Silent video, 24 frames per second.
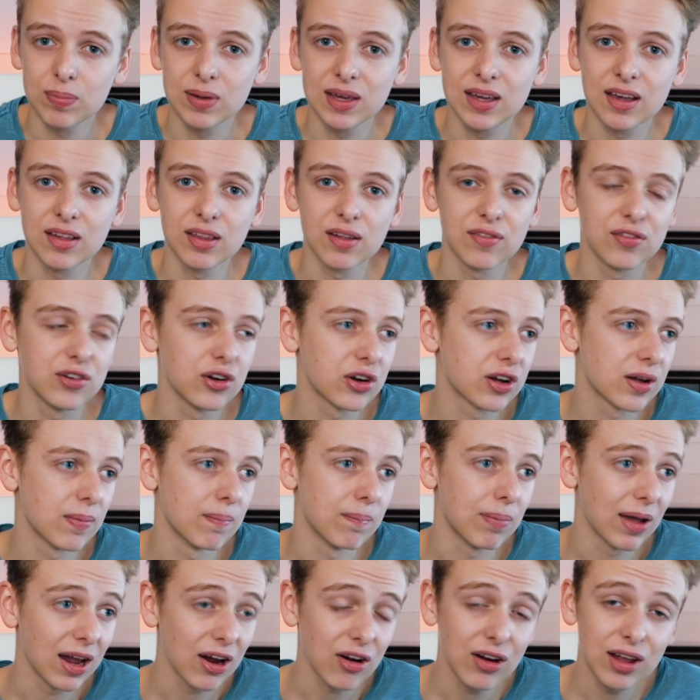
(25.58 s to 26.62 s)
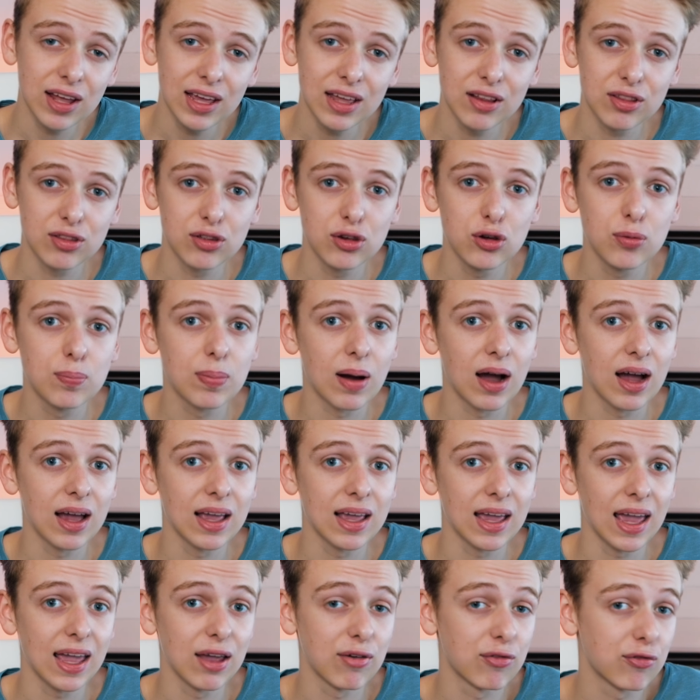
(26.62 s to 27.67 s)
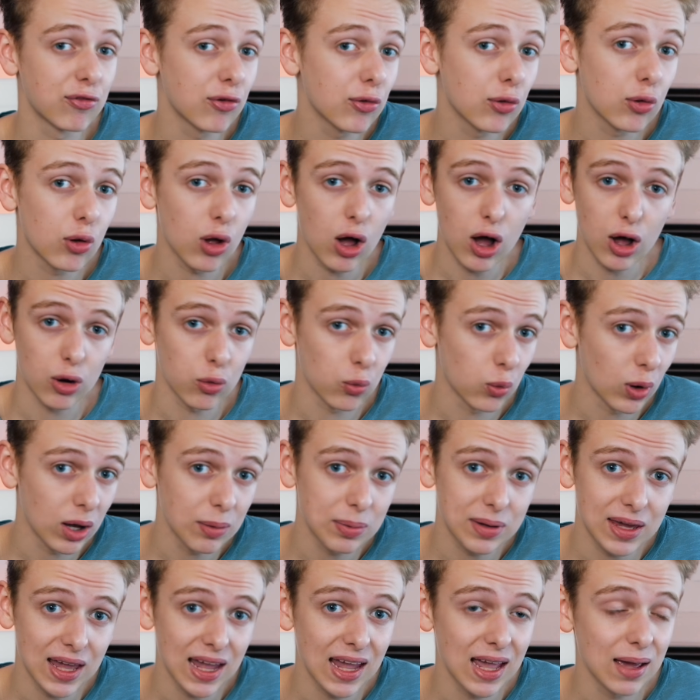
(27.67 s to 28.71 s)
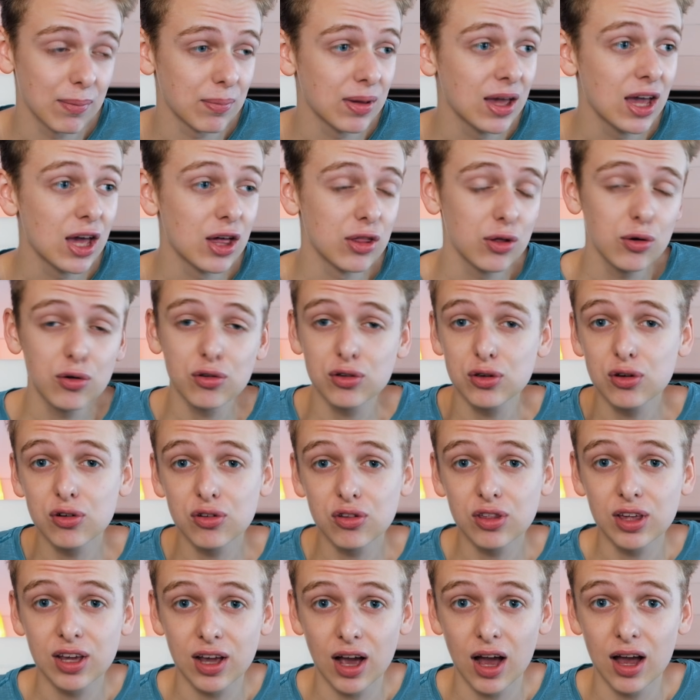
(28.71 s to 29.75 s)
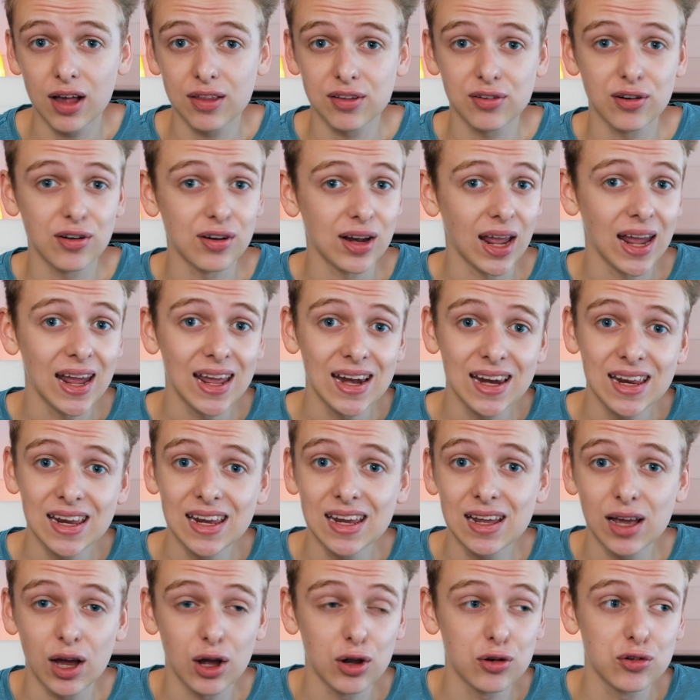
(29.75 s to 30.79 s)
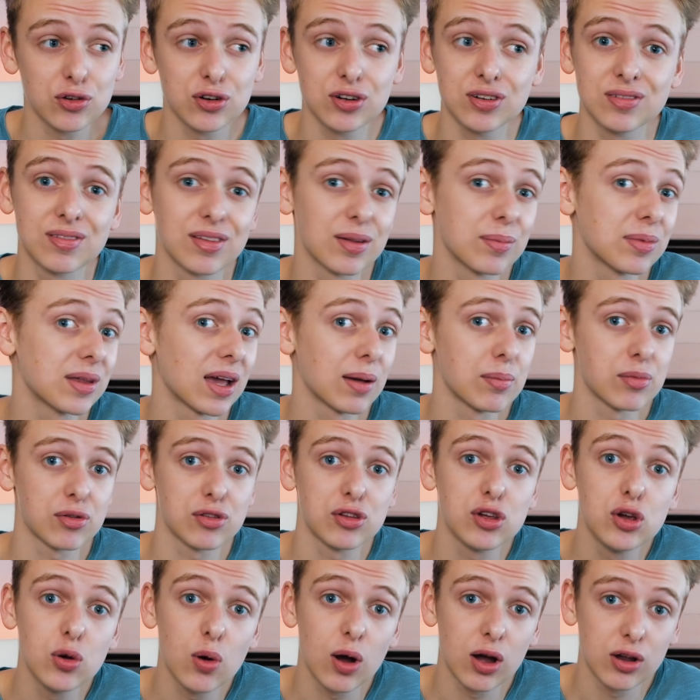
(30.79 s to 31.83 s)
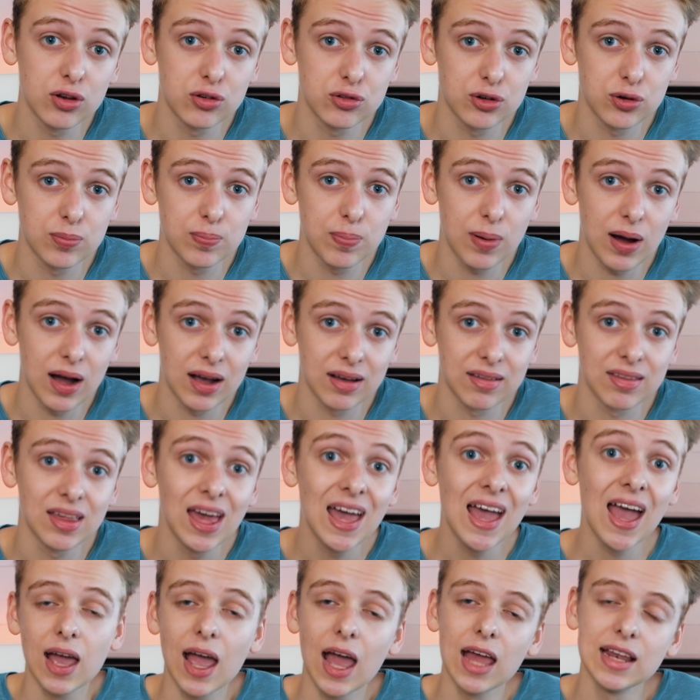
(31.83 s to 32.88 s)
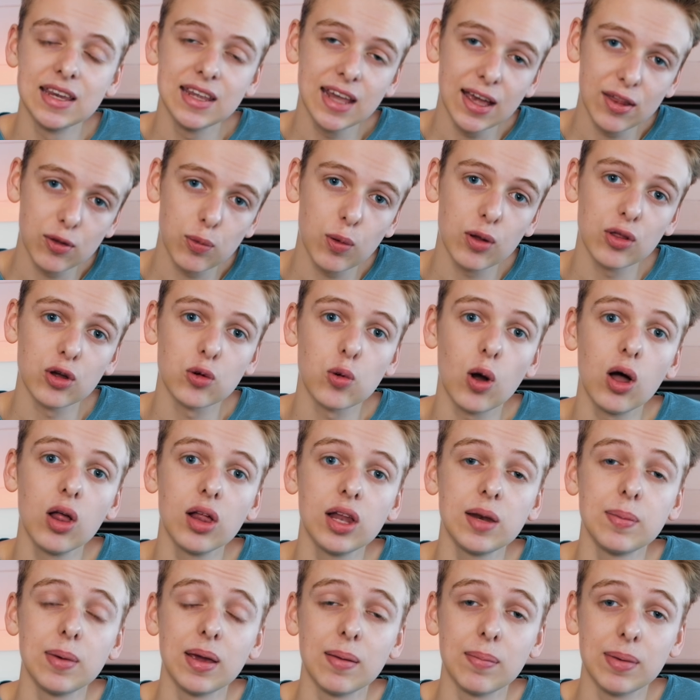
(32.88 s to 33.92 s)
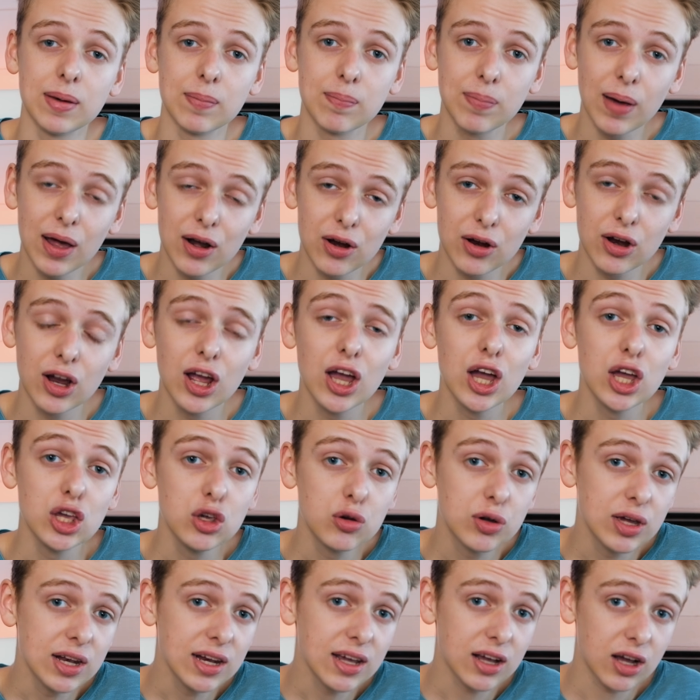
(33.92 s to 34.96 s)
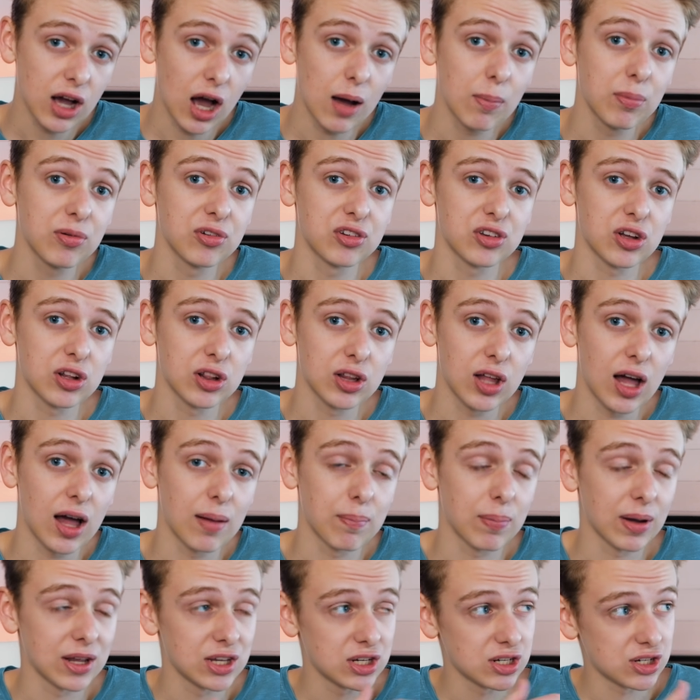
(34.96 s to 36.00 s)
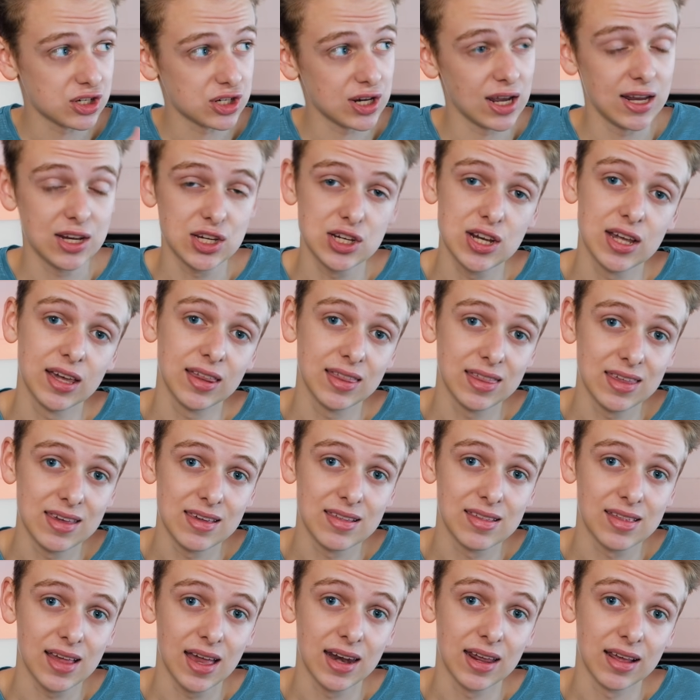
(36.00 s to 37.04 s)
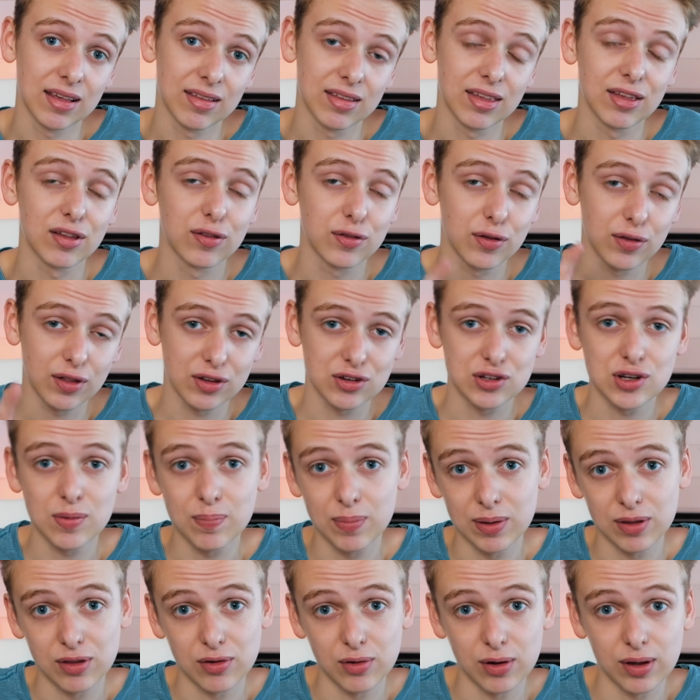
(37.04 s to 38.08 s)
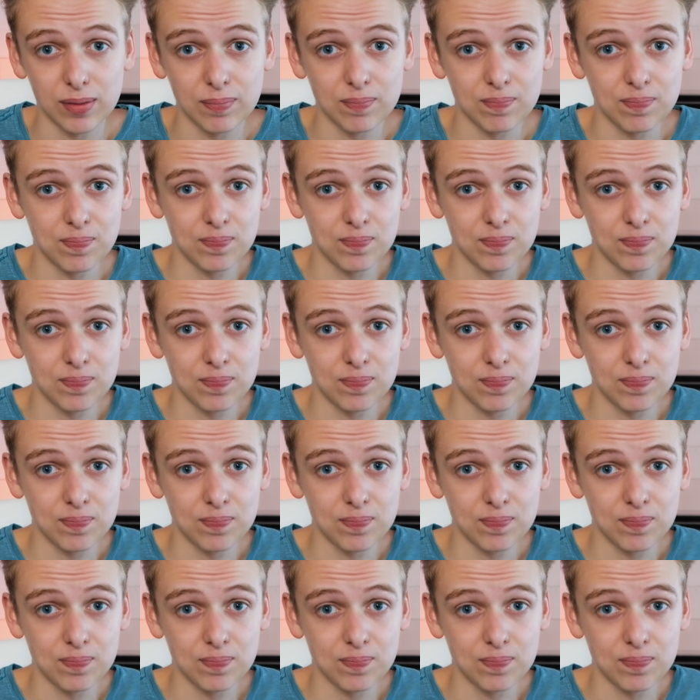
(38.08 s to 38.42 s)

it because if you're comparing it to buying a full-on webcam, those usually cost around 80, 100, sometimes 200 bucks. And yes, while the quality may be better, you can accomplish a lot by just changing these settings. So let's jump into it.